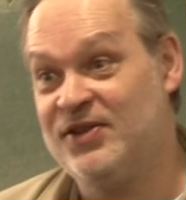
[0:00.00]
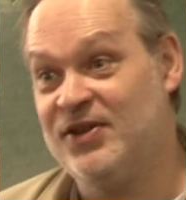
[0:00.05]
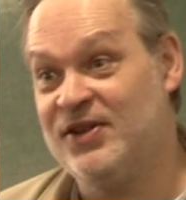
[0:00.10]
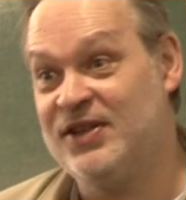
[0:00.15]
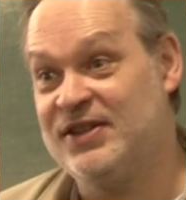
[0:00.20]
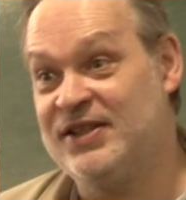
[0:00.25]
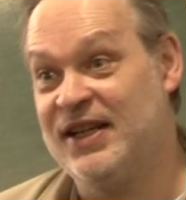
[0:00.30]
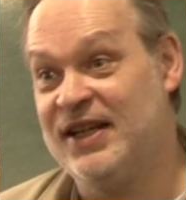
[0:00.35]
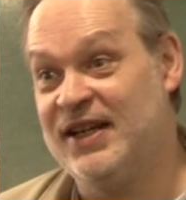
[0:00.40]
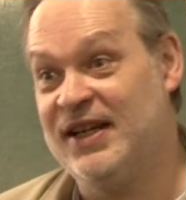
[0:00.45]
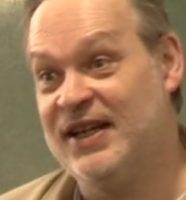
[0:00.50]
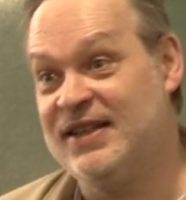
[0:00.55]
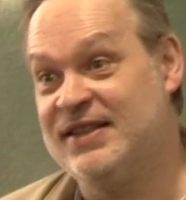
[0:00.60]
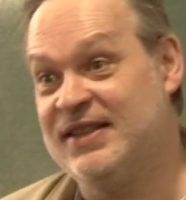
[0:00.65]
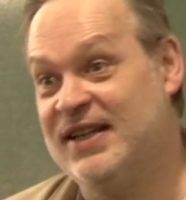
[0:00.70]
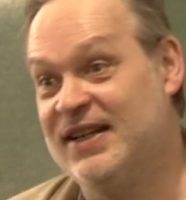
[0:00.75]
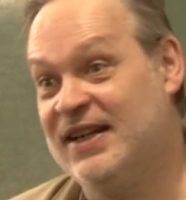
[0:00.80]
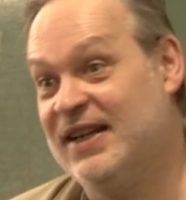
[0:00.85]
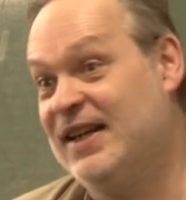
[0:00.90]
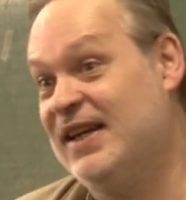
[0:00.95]
or is
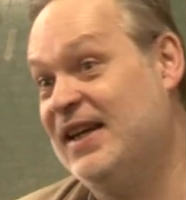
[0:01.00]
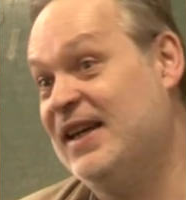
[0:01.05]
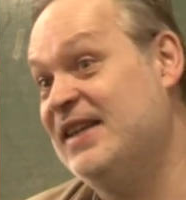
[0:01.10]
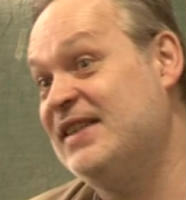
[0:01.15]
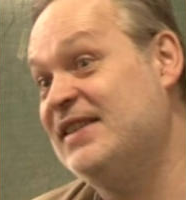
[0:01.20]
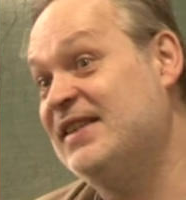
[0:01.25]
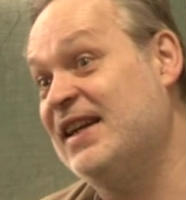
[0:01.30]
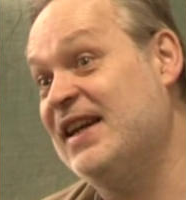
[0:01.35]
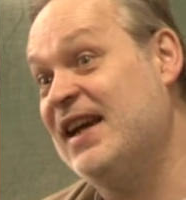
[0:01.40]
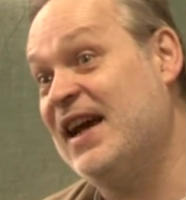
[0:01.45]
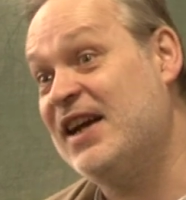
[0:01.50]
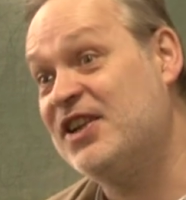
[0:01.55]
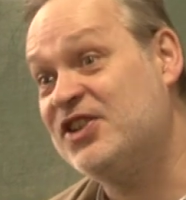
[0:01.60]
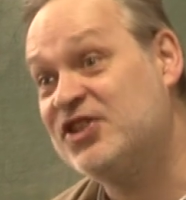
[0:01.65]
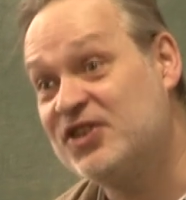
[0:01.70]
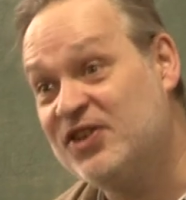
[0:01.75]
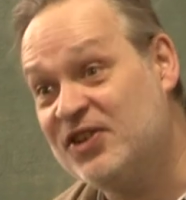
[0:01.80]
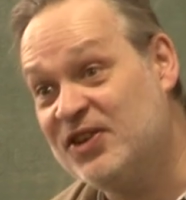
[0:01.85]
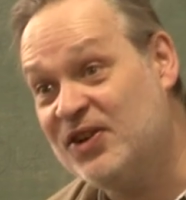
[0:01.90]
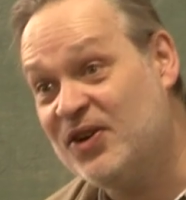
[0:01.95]
it
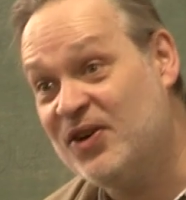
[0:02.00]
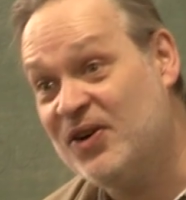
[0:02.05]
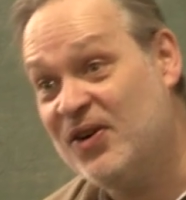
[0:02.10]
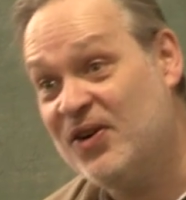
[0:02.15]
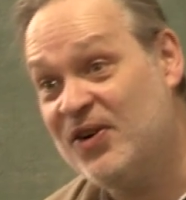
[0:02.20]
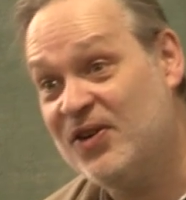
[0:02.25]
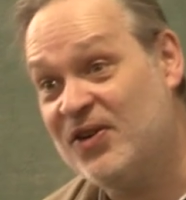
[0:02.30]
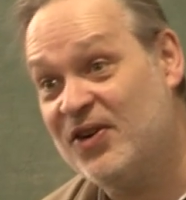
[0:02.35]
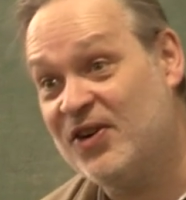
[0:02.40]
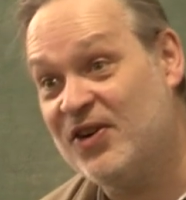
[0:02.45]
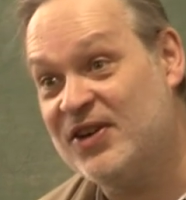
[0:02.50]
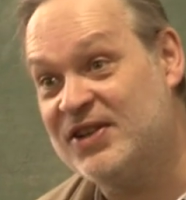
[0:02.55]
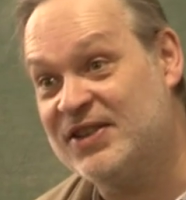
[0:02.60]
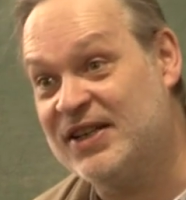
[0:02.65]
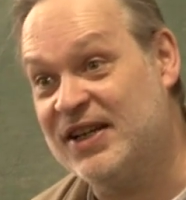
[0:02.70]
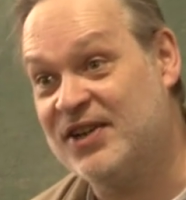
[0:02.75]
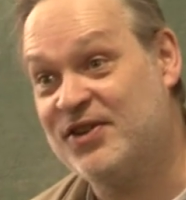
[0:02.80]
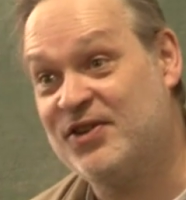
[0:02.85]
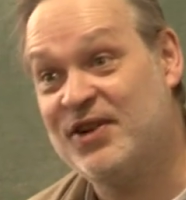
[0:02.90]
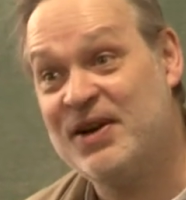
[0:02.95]
international law, or is
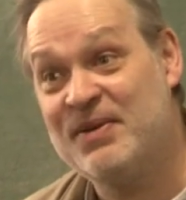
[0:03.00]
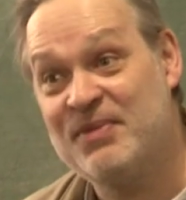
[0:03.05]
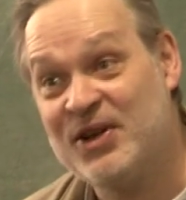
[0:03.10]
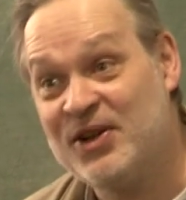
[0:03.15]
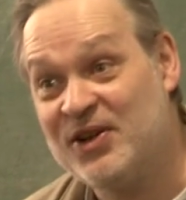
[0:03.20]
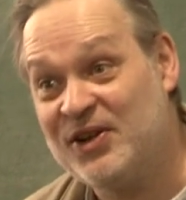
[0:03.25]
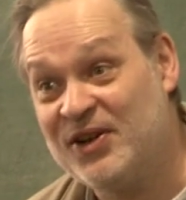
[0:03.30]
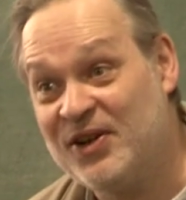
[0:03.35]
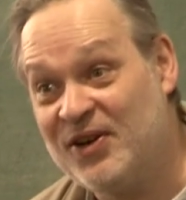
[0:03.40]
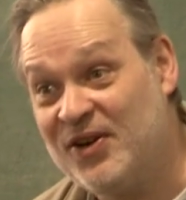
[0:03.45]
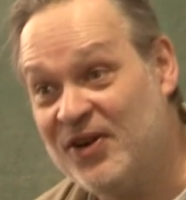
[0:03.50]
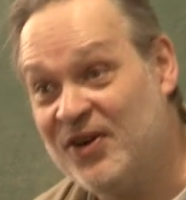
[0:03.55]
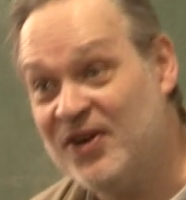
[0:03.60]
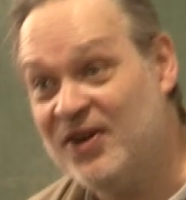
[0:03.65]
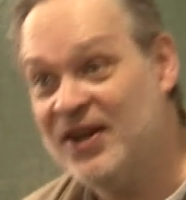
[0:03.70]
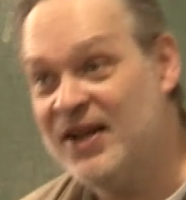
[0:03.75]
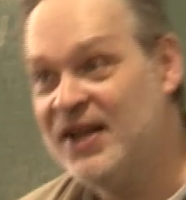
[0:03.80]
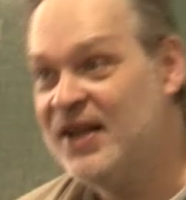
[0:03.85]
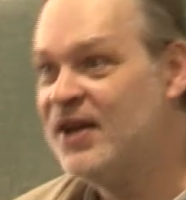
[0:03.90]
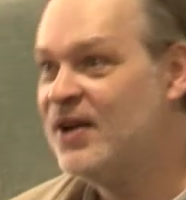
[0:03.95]
it criminal
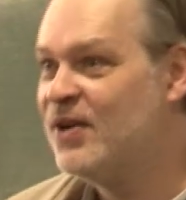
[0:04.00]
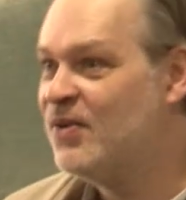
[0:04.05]
law?